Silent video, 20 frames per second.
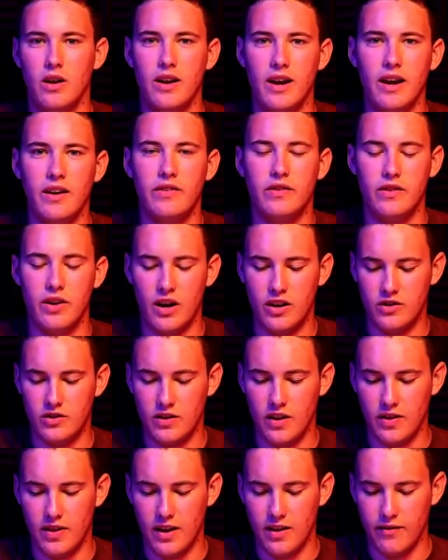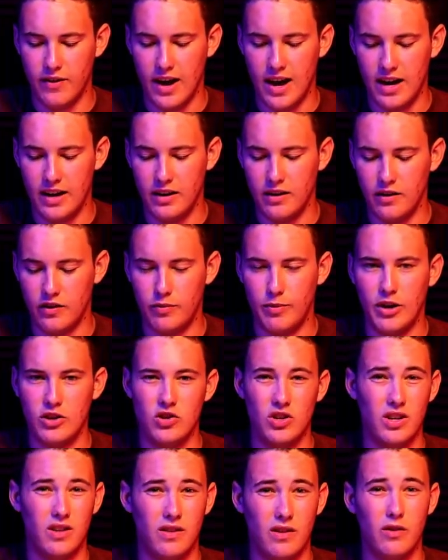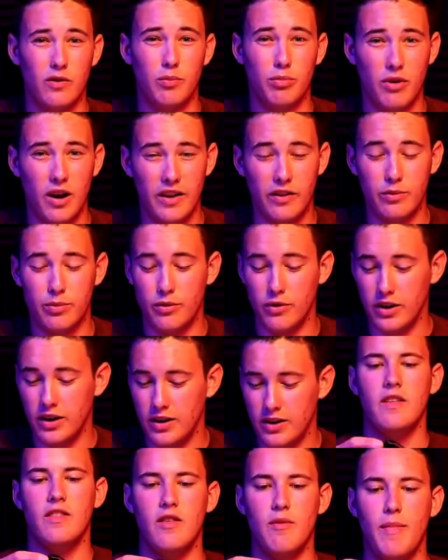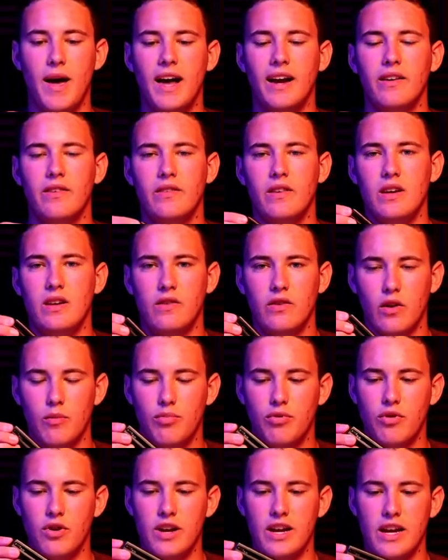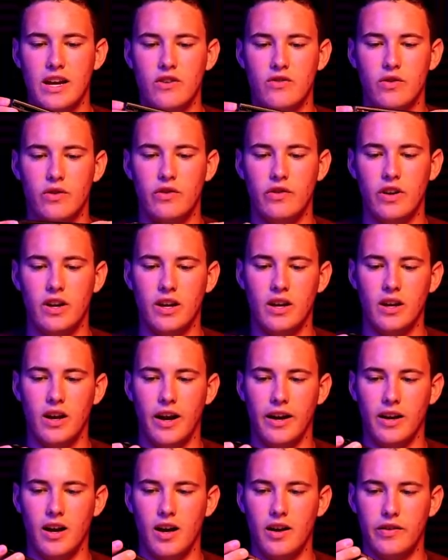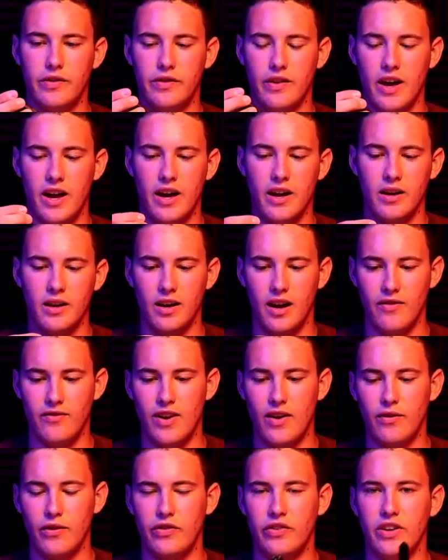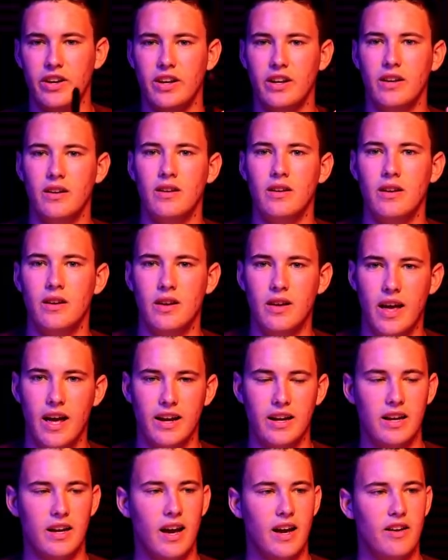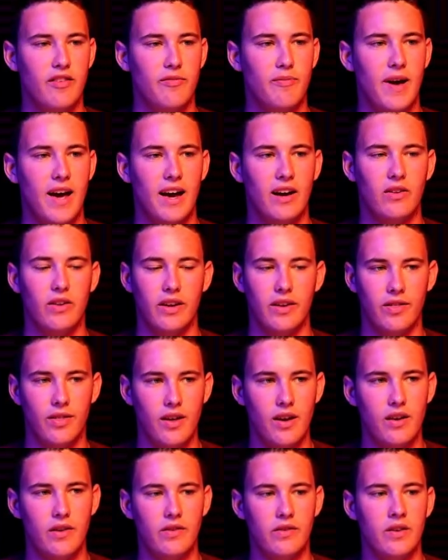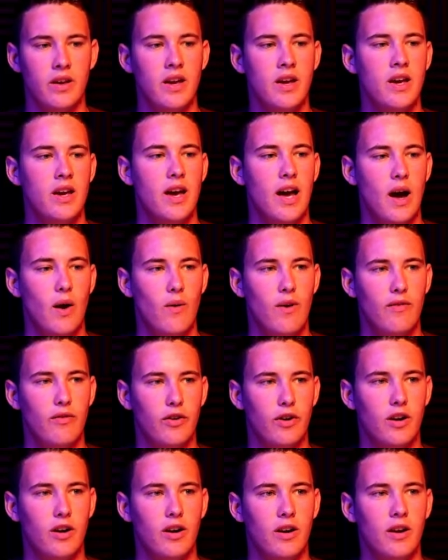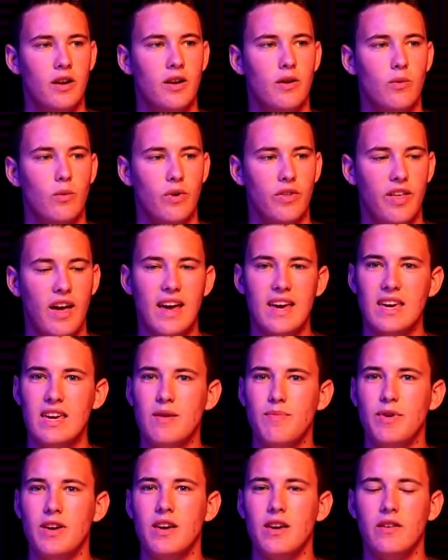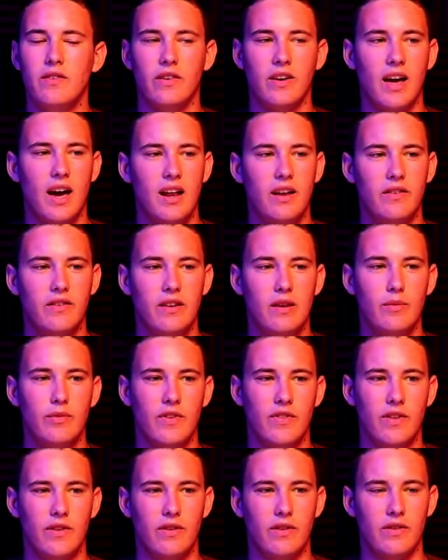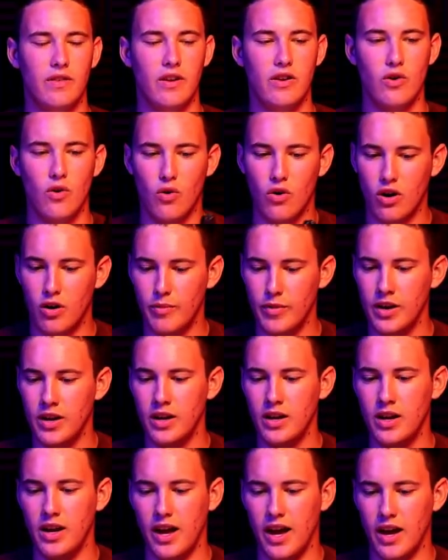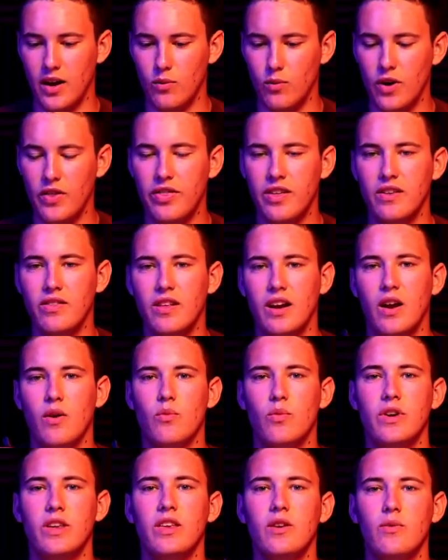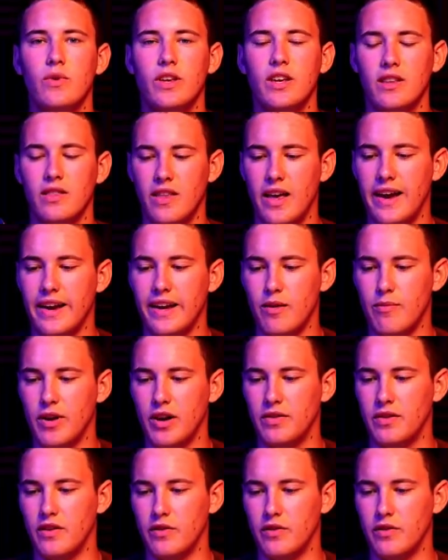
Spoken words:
a nice touch that they've added, especially at this price point. The magazines are pretty interesting, I gotta say. I've never seen any kind of mag like this. However, with AEPs, it kind of seems that this is the norm. And one thing that I really, really like about